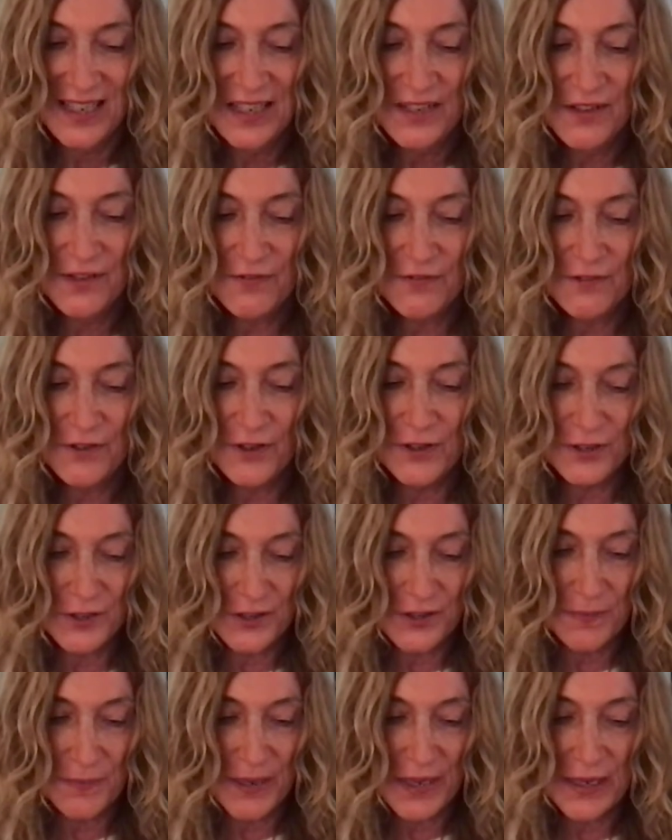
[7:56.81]
the
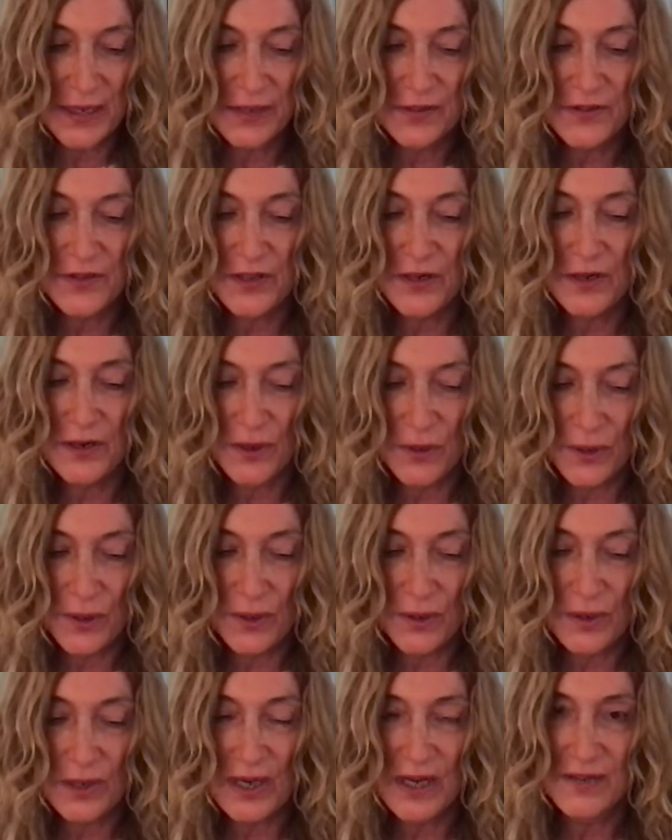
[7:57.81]
first being the
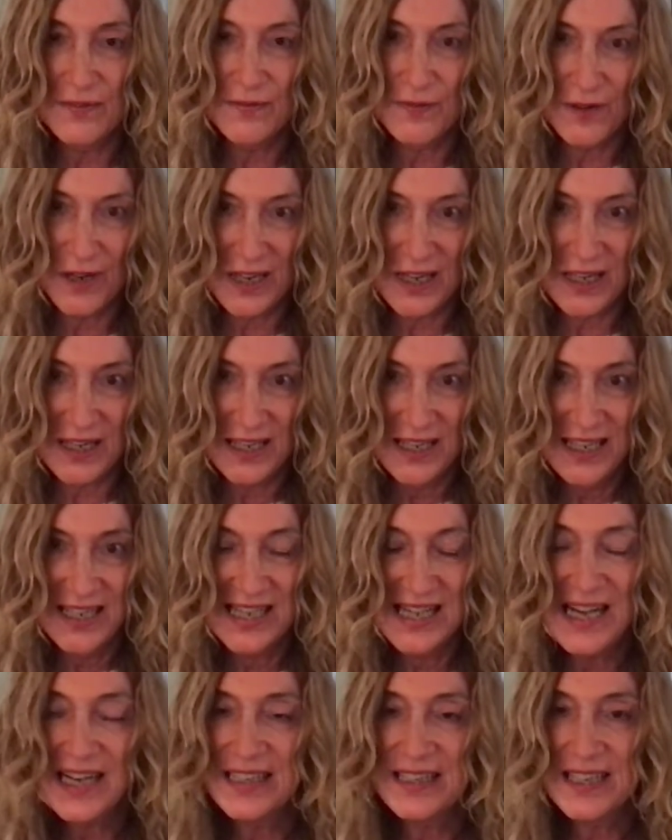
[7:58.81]
r of ra,
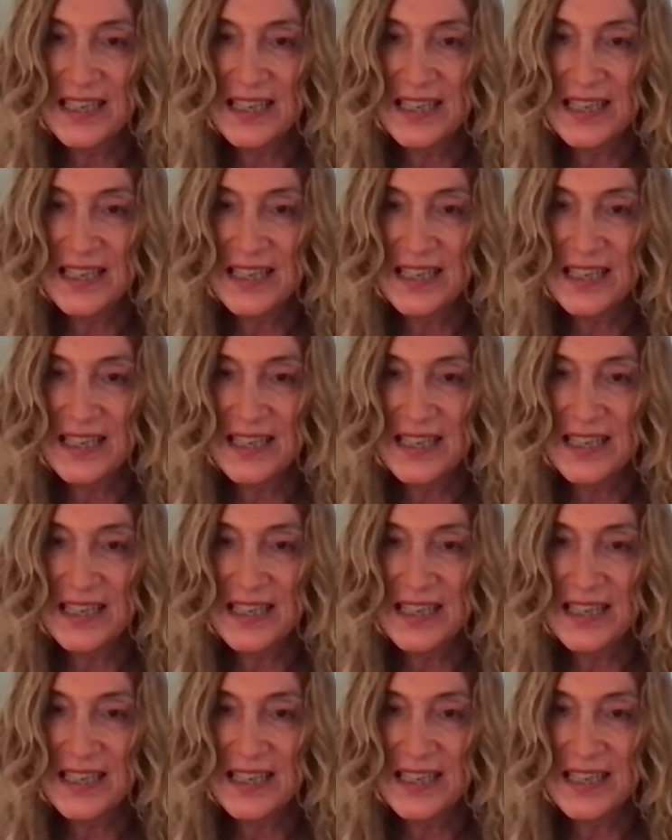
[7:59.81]
and